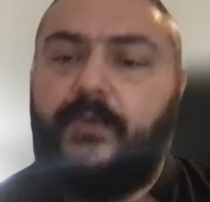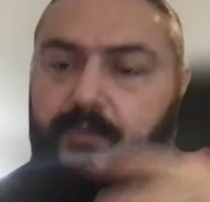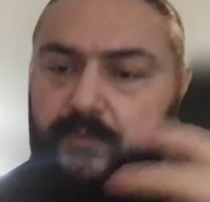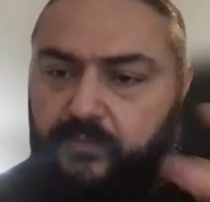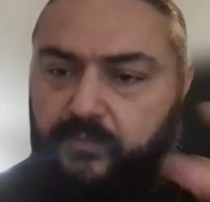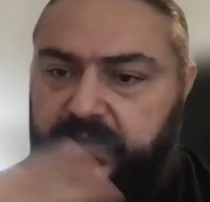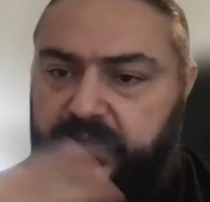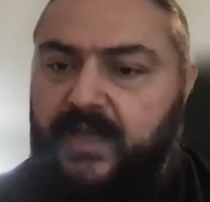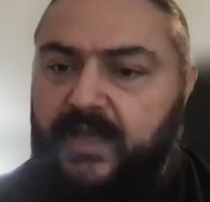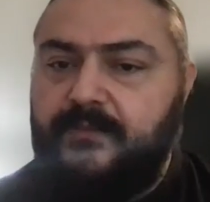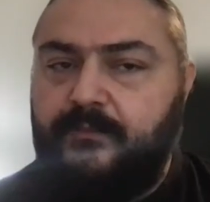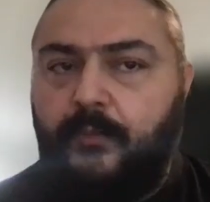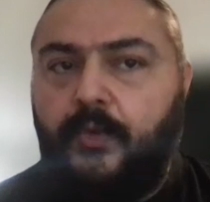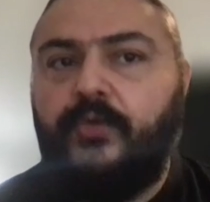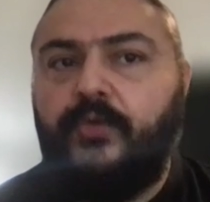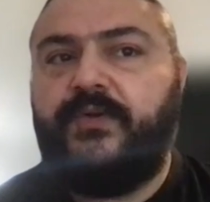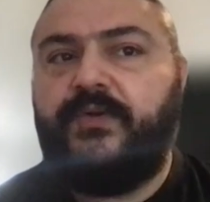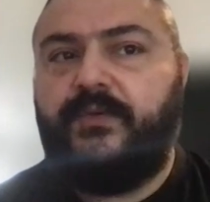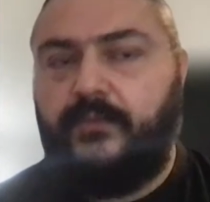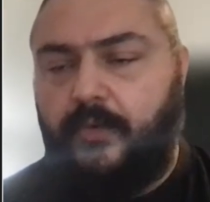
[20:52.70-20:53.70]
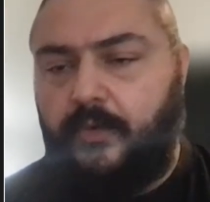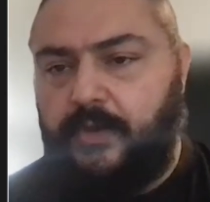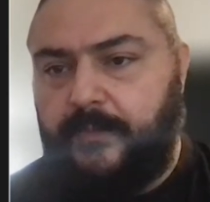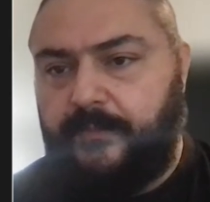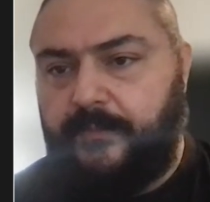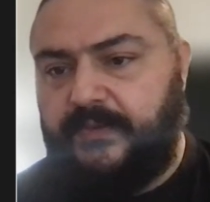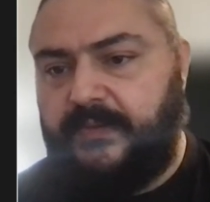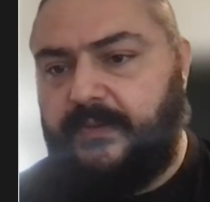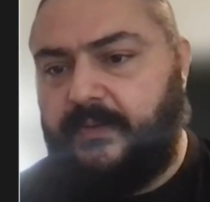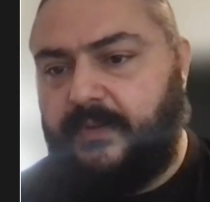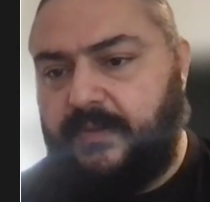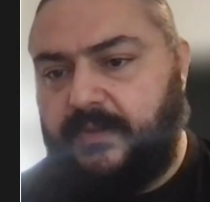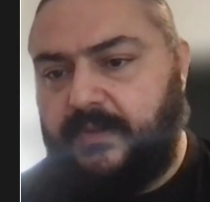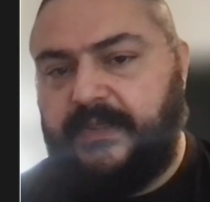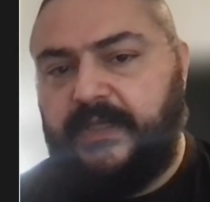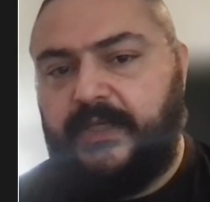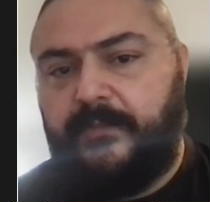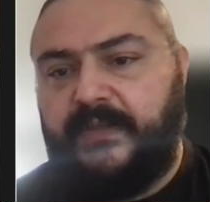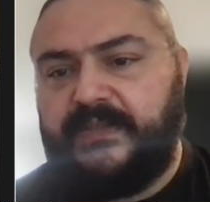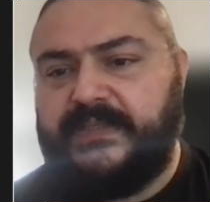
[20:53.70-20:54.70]
Today, modern OLAP
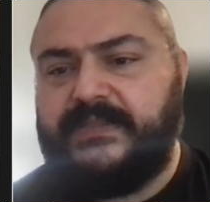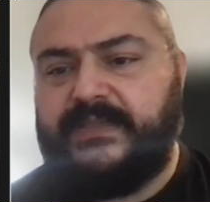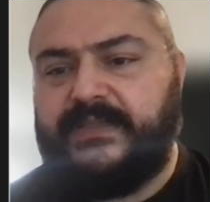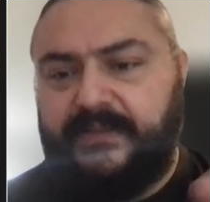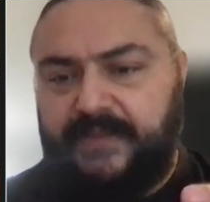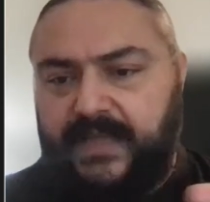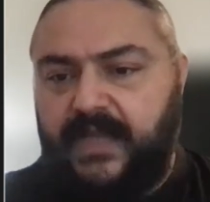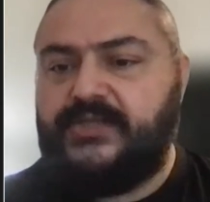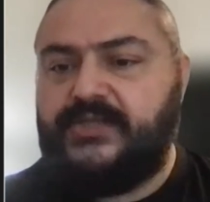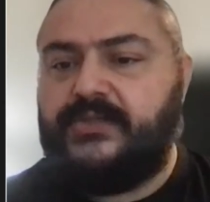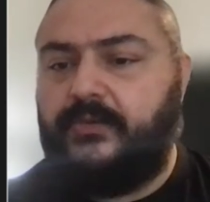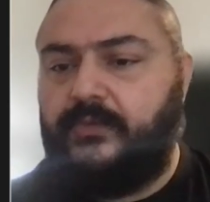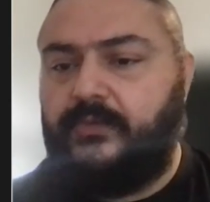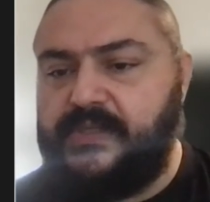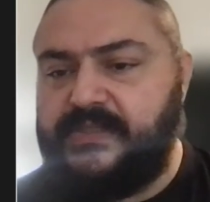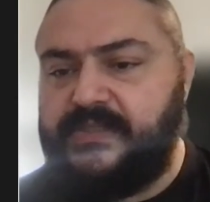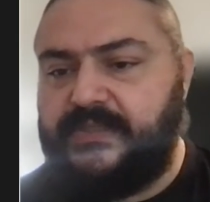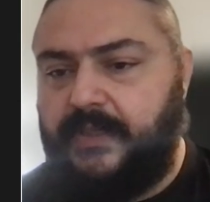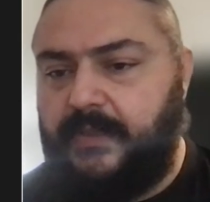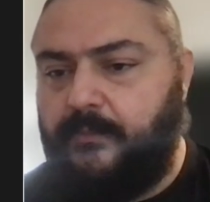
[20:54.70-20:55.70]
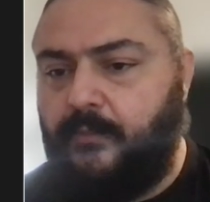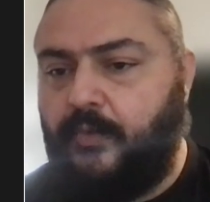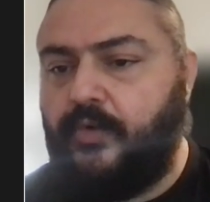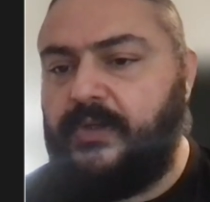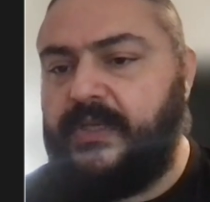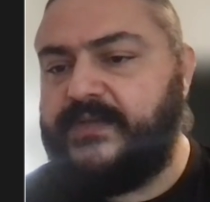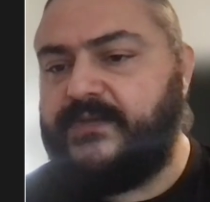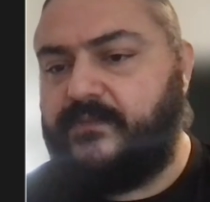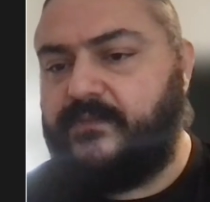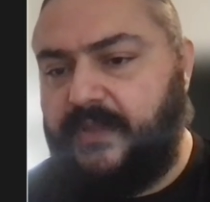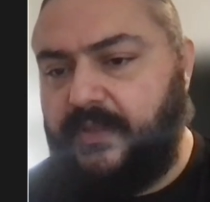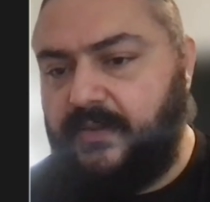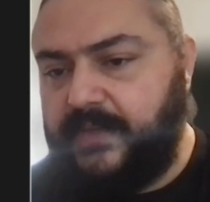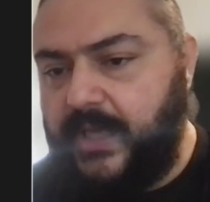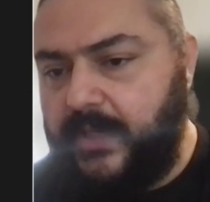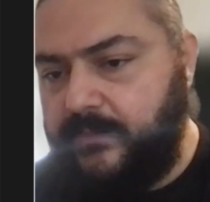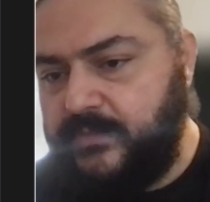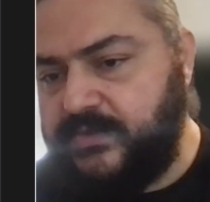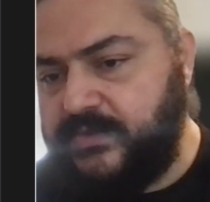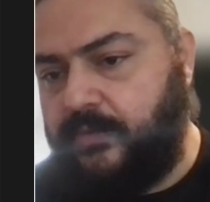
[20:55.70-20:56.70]
databases can actually do this in more or less real
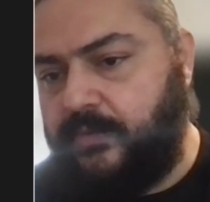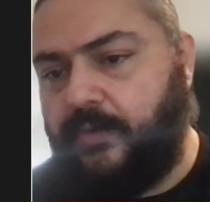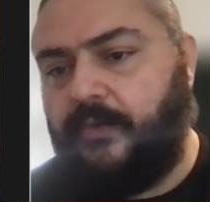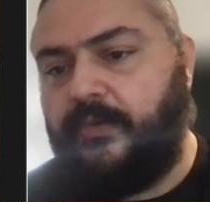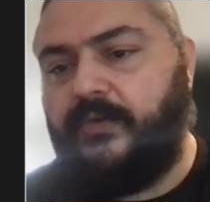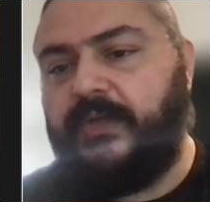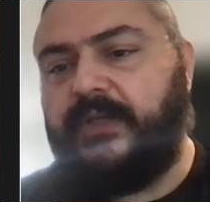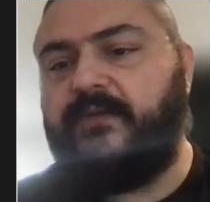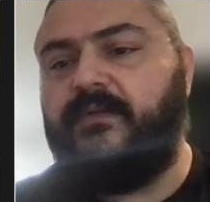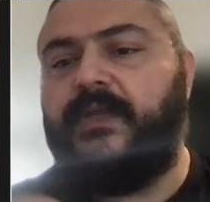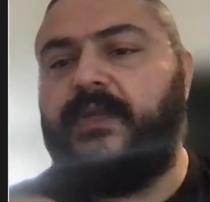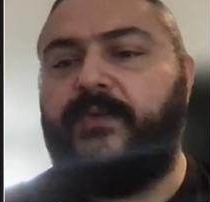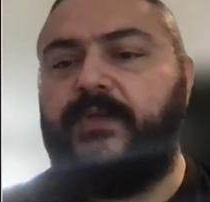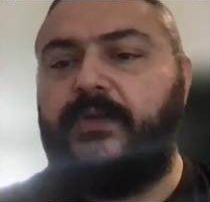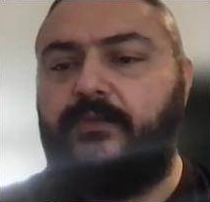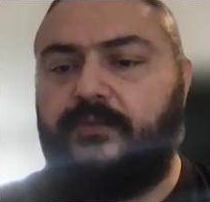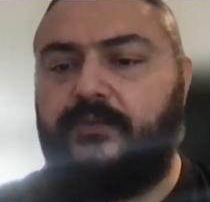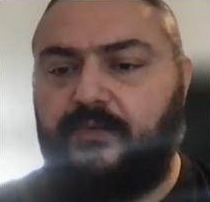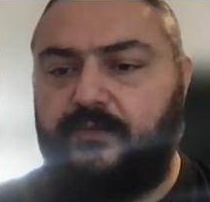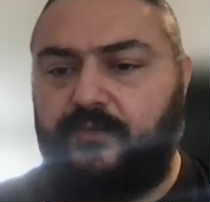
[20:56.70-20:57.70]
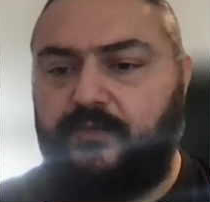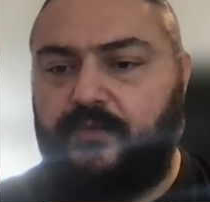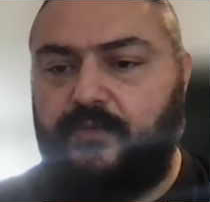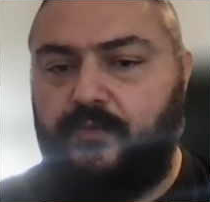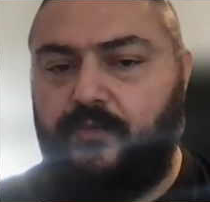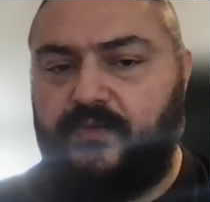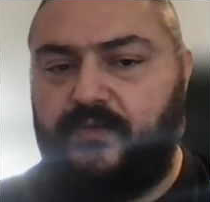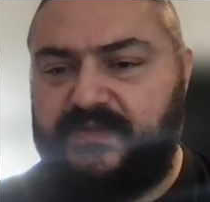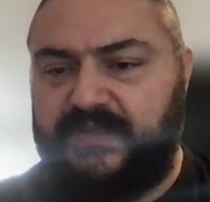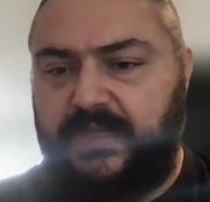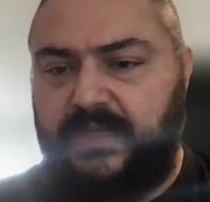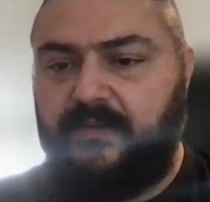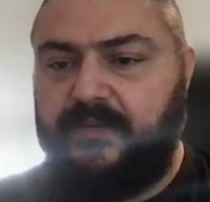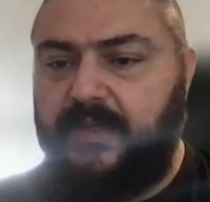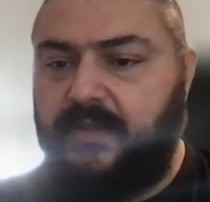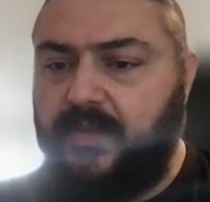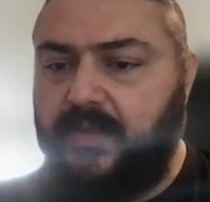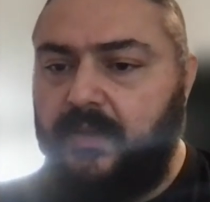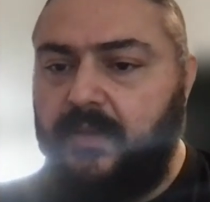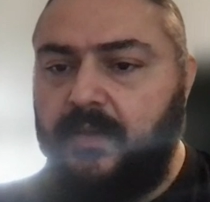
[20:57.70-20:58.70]
time. So you're not limited to stale
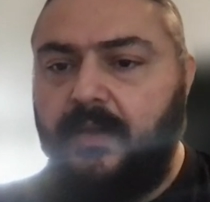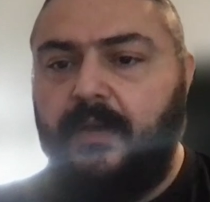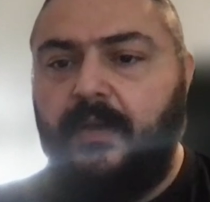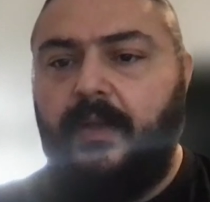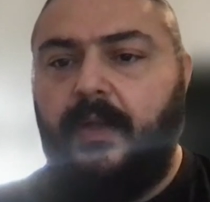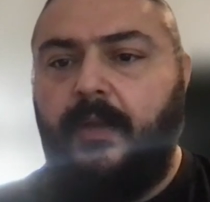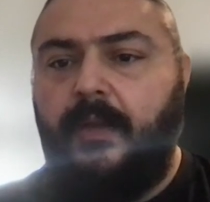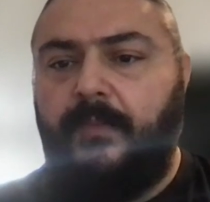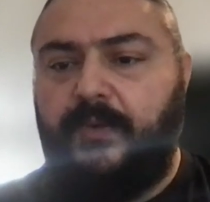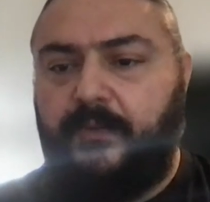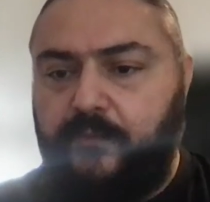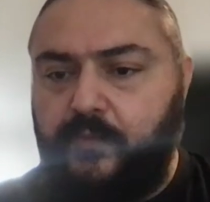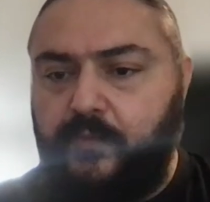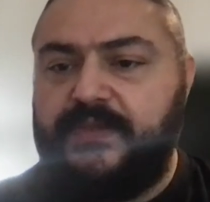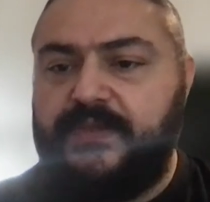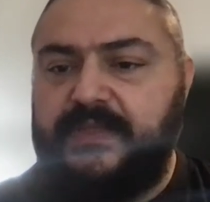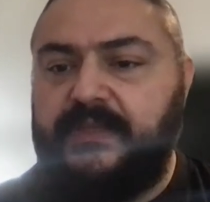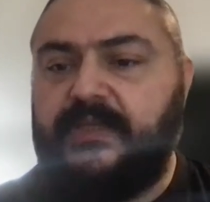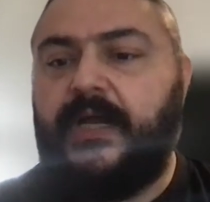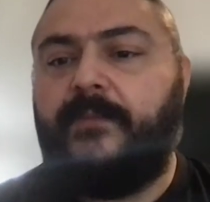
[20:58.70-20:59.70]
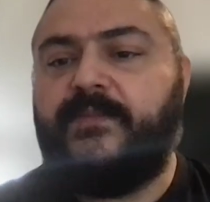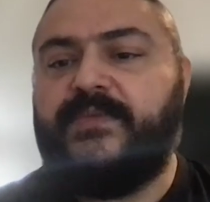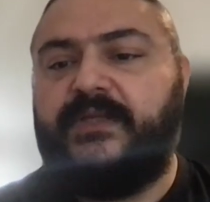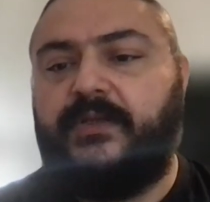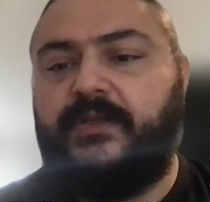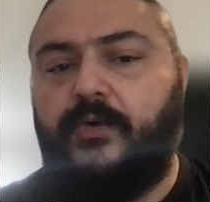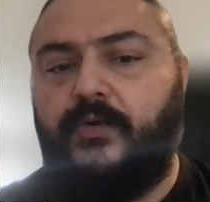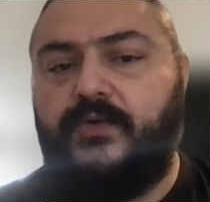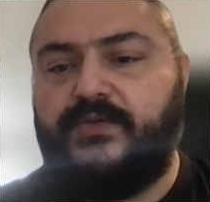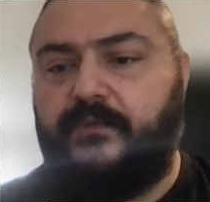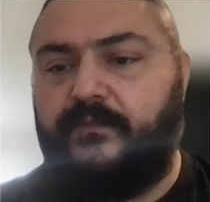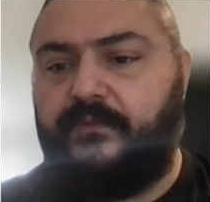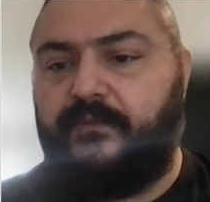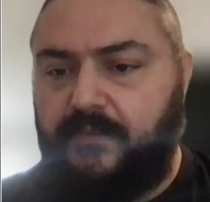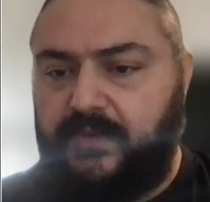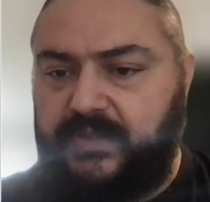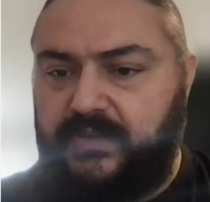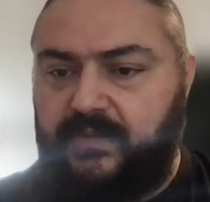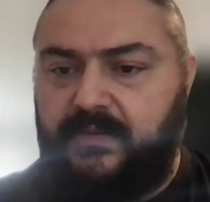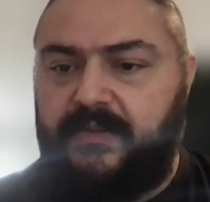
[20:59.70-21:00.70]
data. But of course, it comes at the cost of
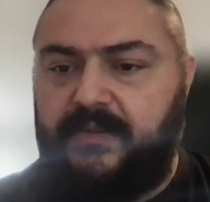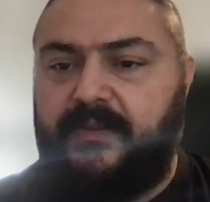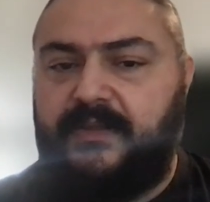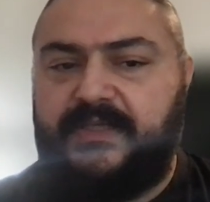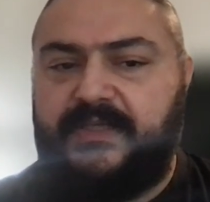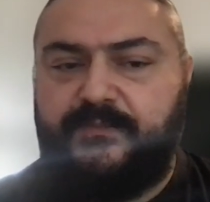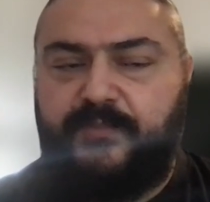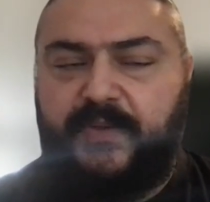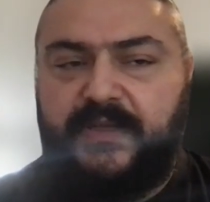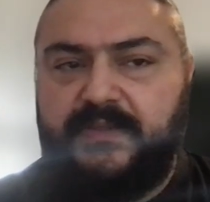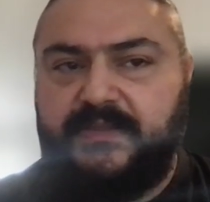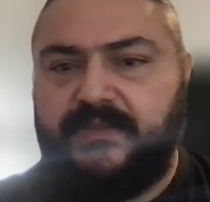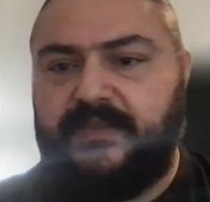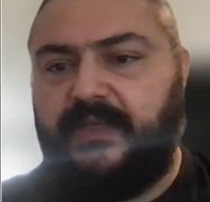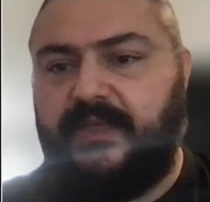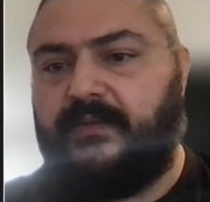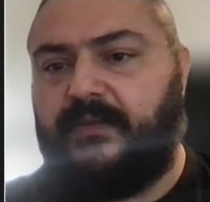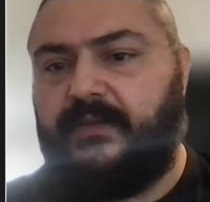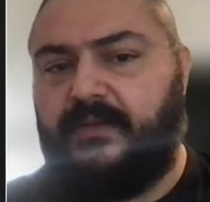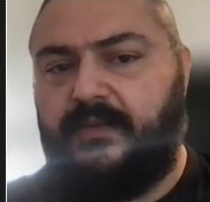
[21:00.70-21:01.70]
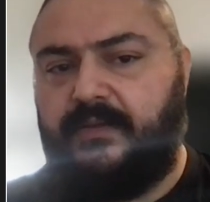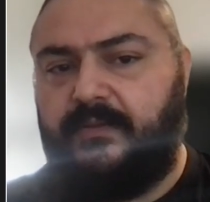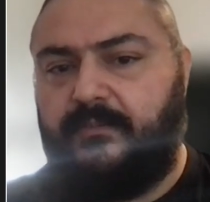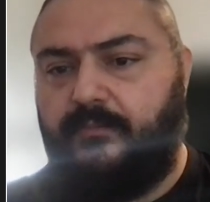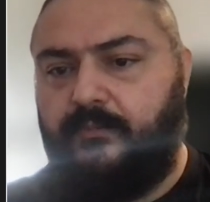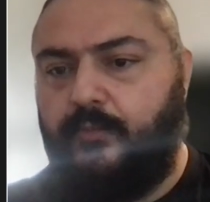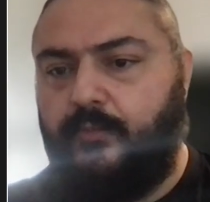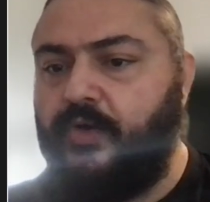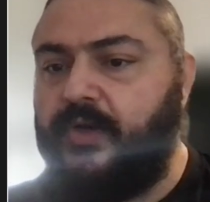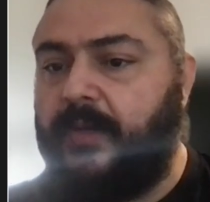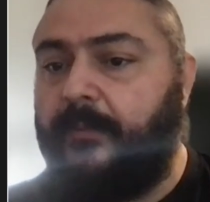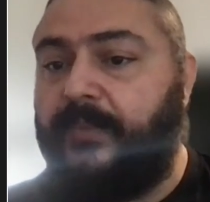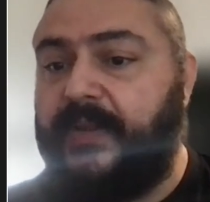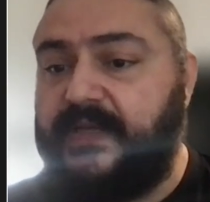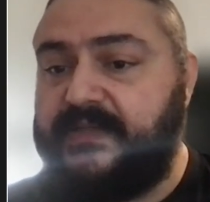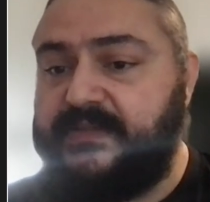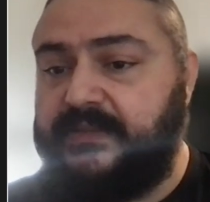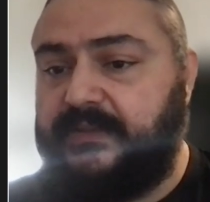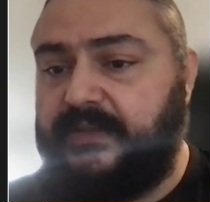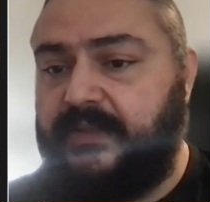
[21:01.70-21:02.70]
expense and more
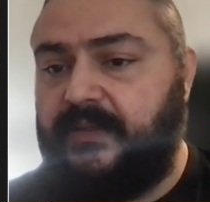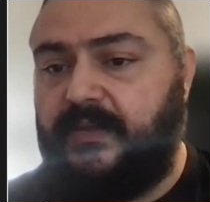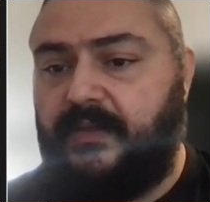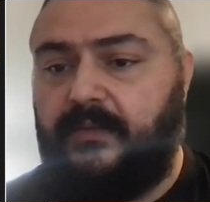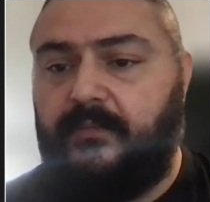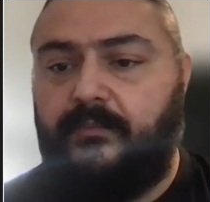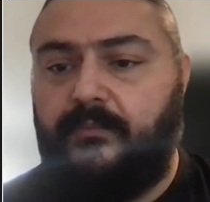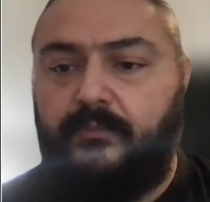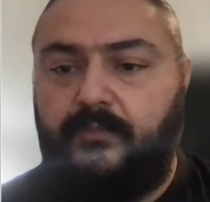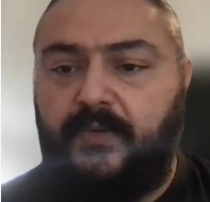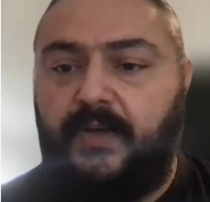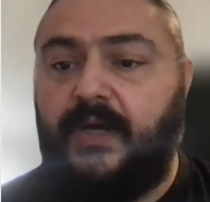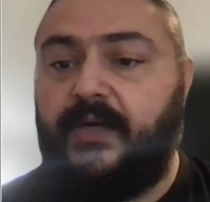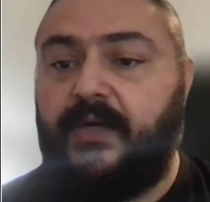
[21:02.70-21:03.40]
complexity and